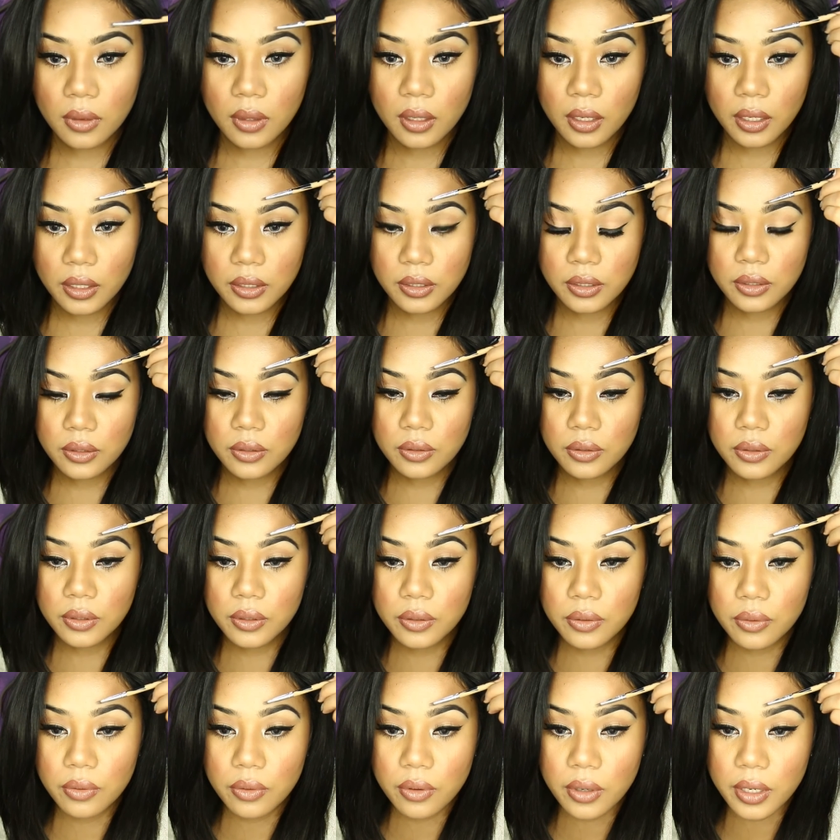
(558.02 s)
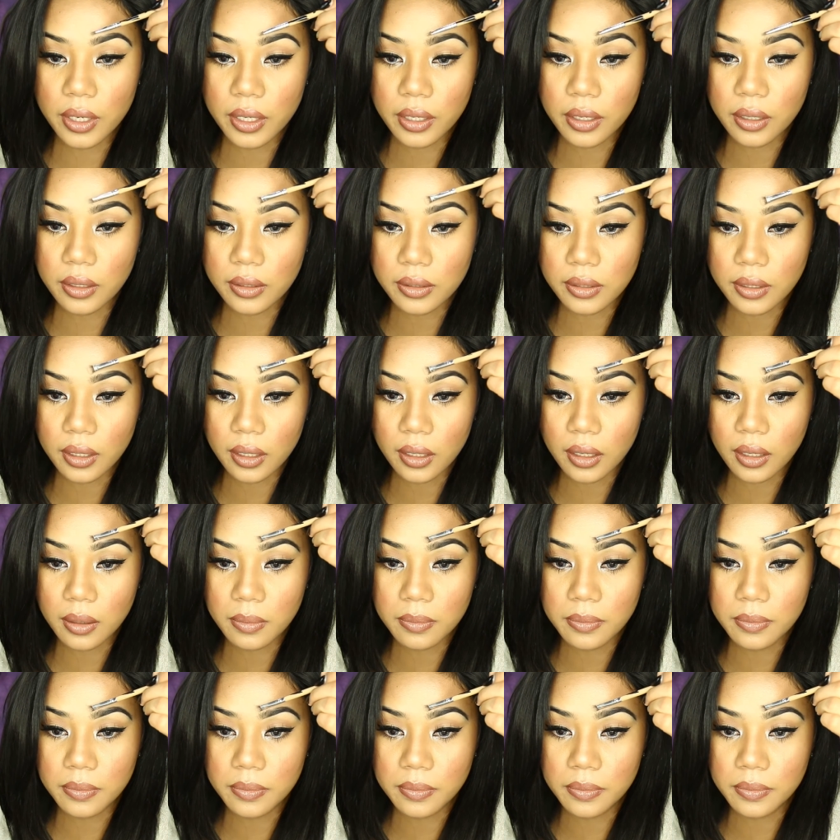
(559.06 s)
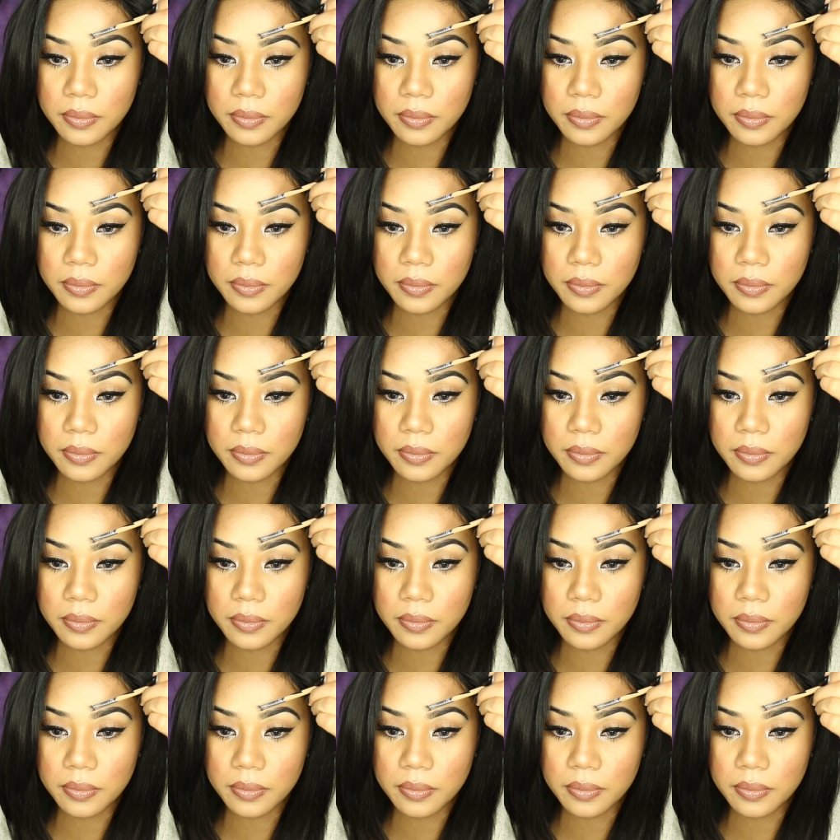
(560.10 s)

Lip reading: And I just do it right on top.